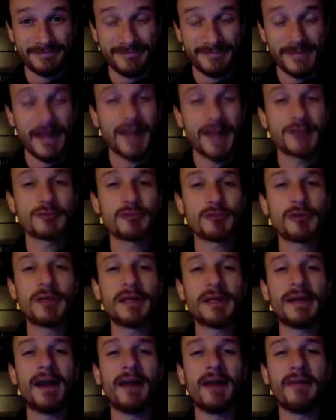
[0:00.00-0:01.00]
And it's really
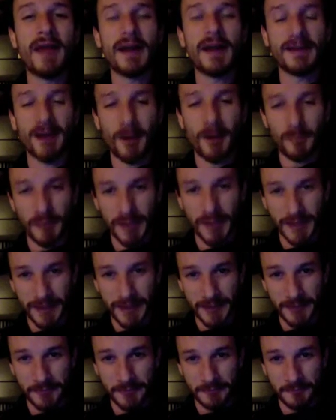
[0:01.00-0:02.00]
not that complicated.
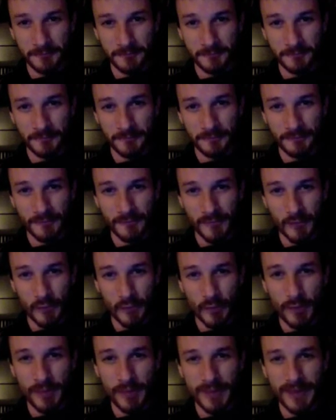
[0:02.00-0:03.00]

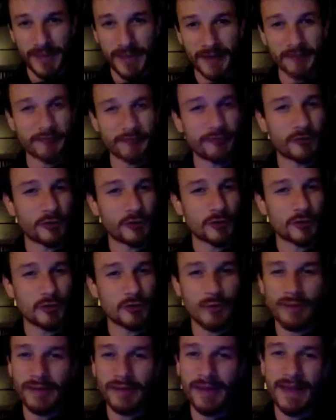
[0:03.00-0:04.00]
We begin first
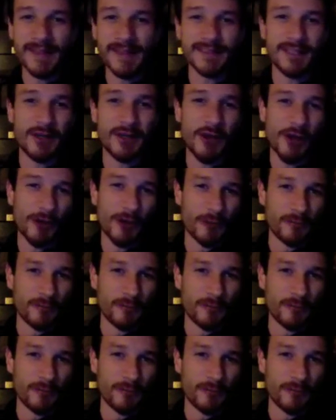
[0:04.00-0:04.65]
with yes and no.